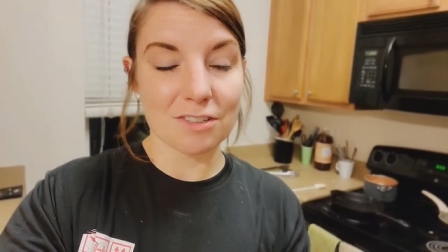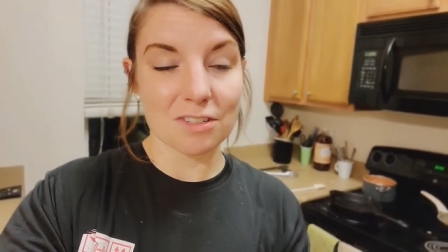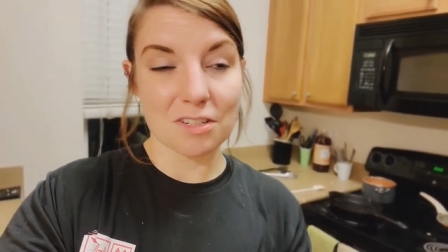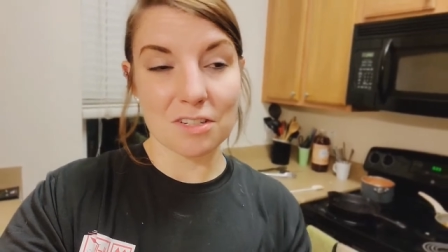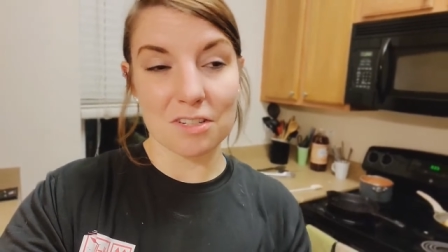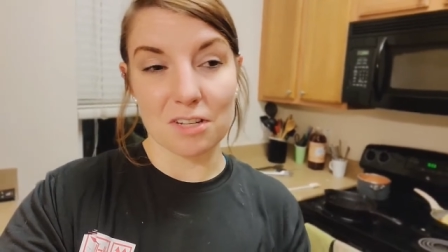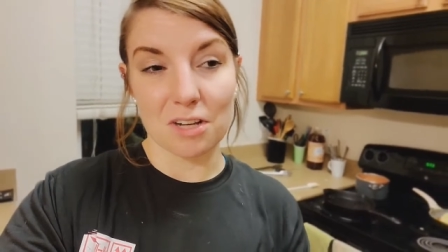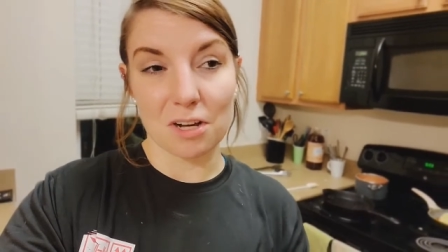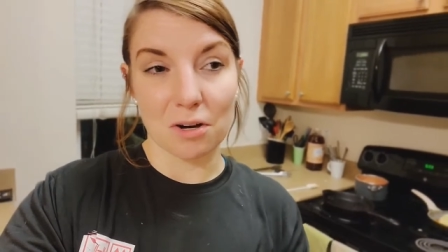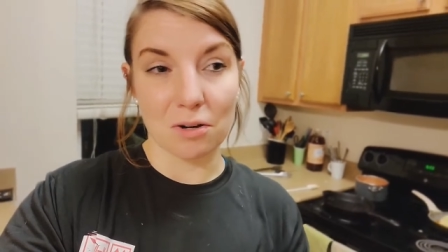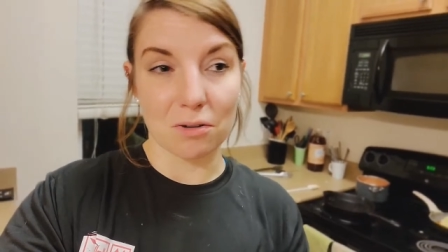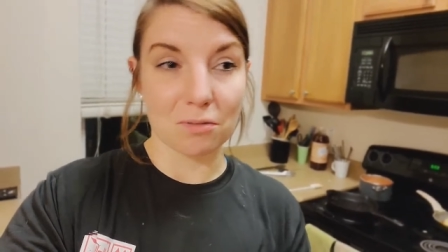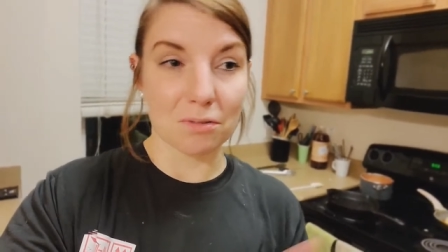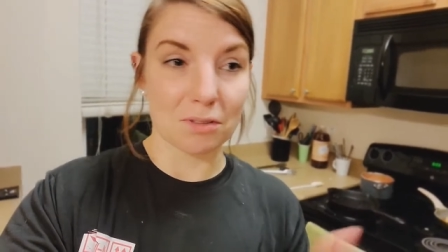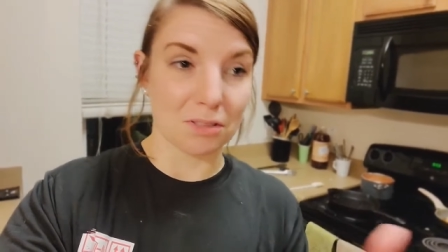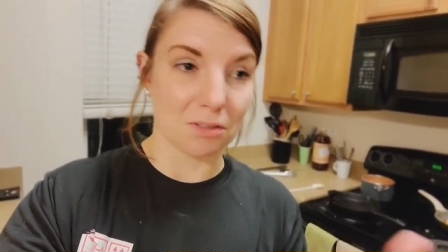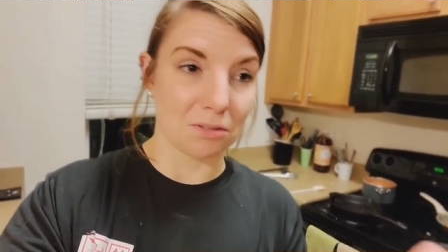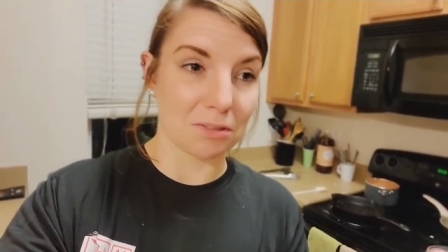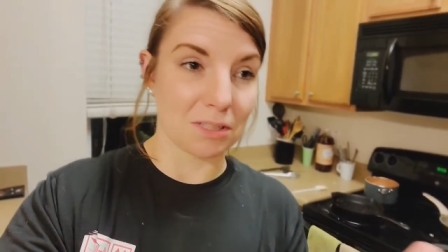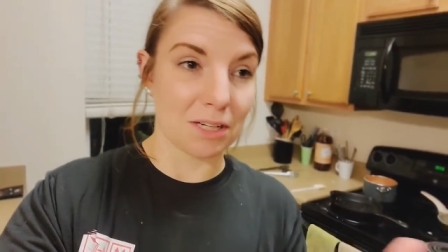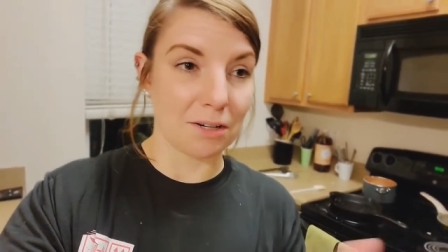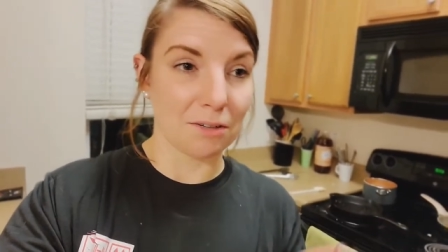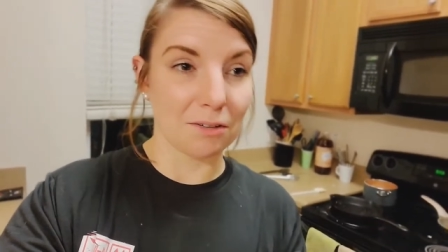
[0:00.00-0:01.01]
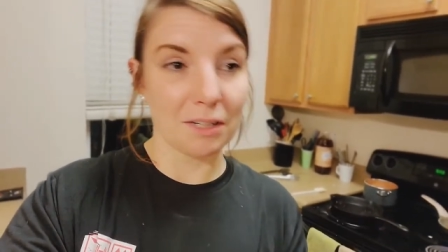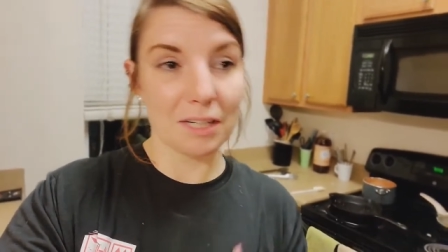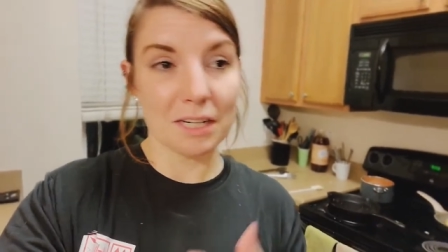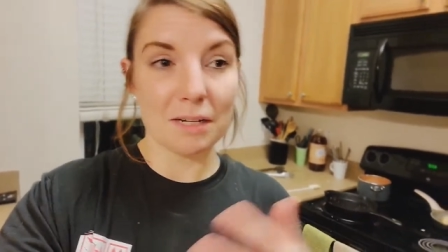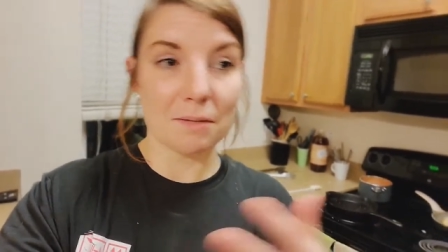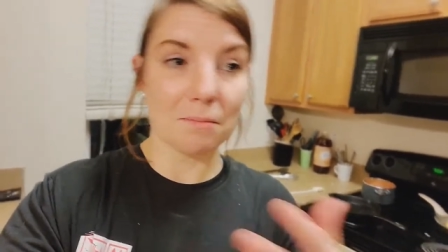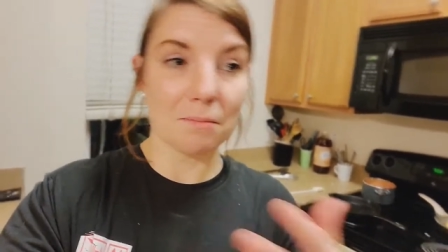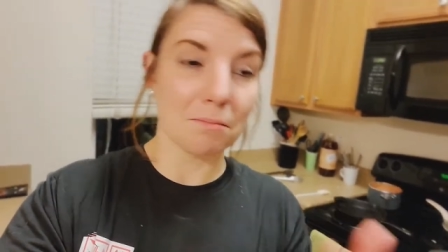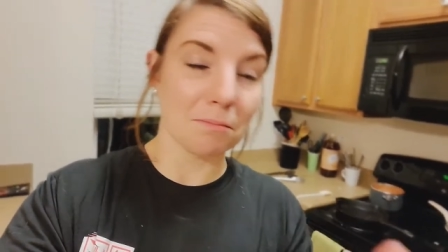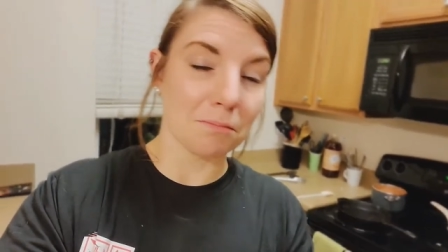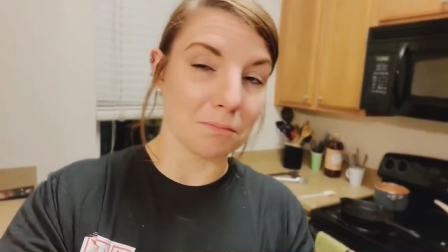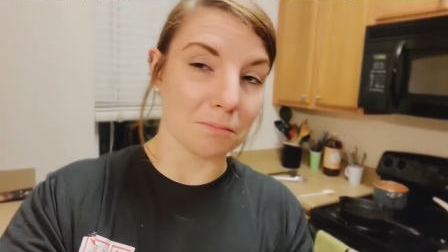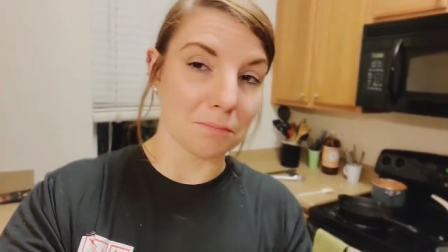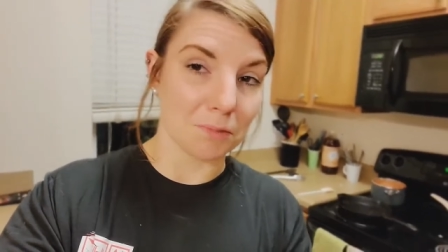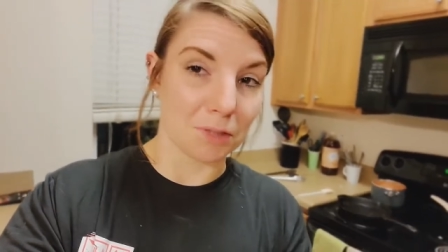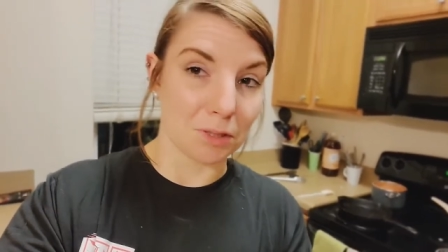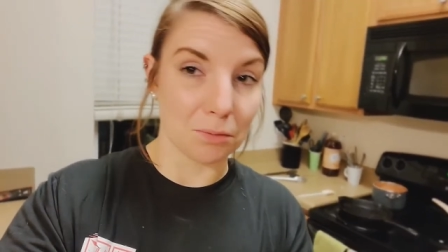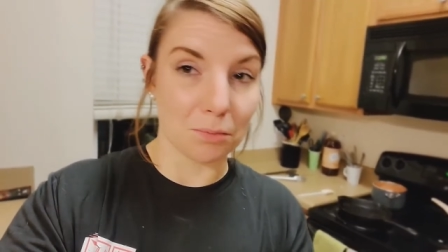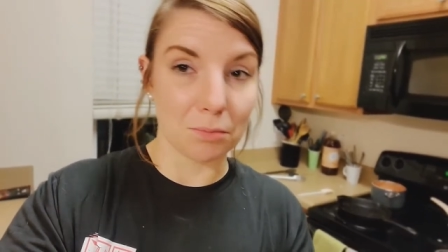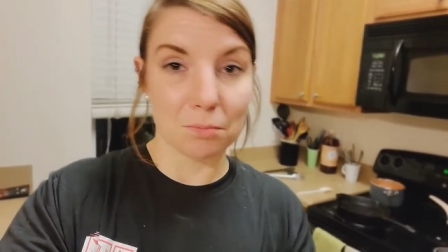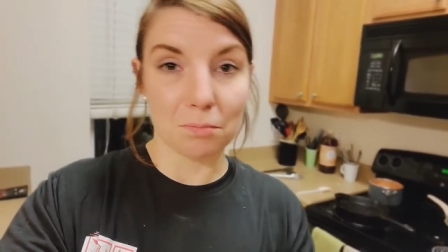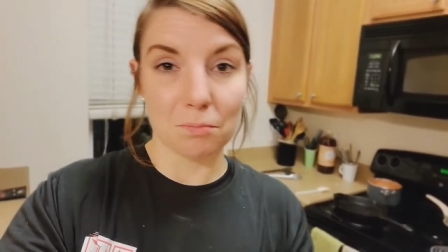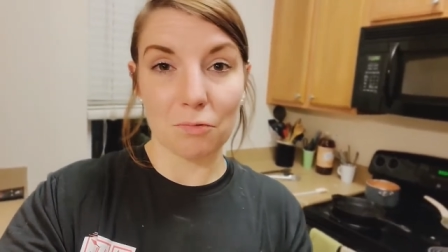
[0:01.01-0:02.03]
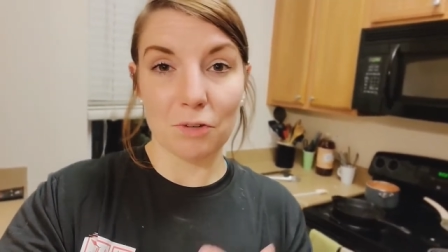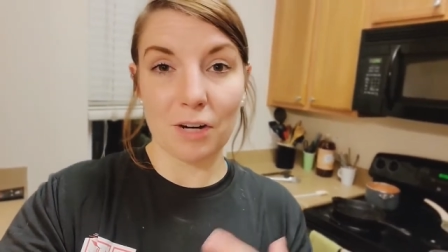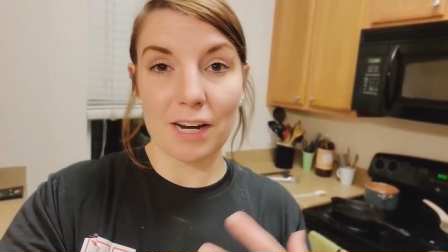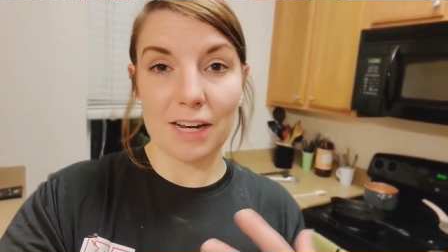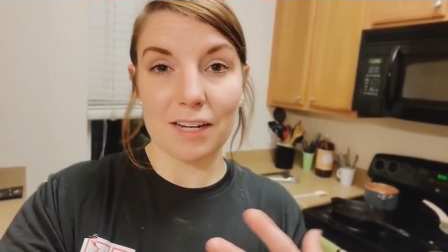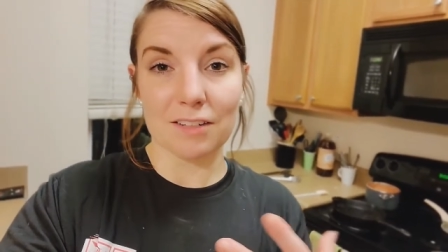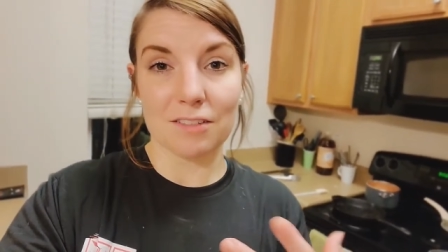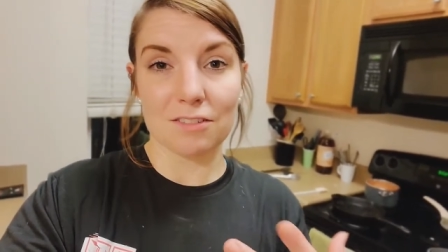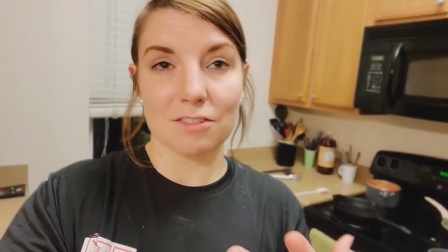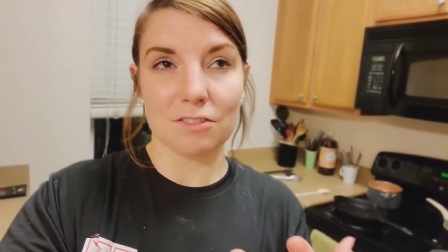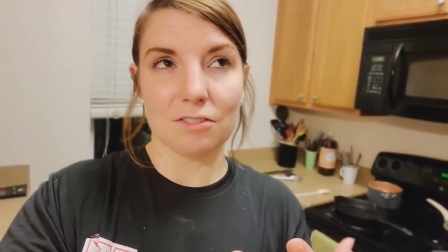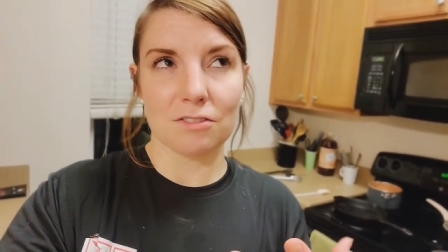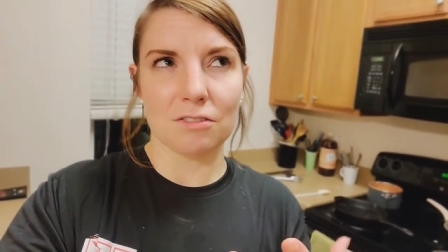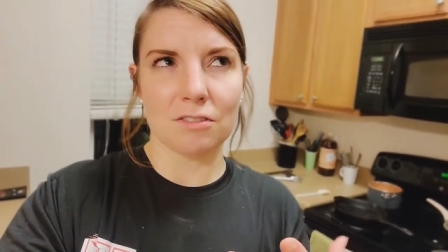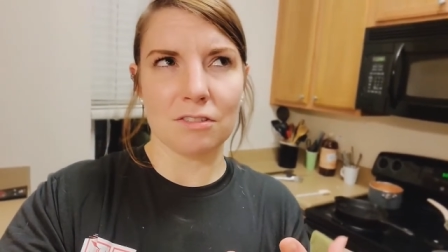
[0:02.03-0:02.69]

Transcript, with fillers: So a little sour cream, a little ranch,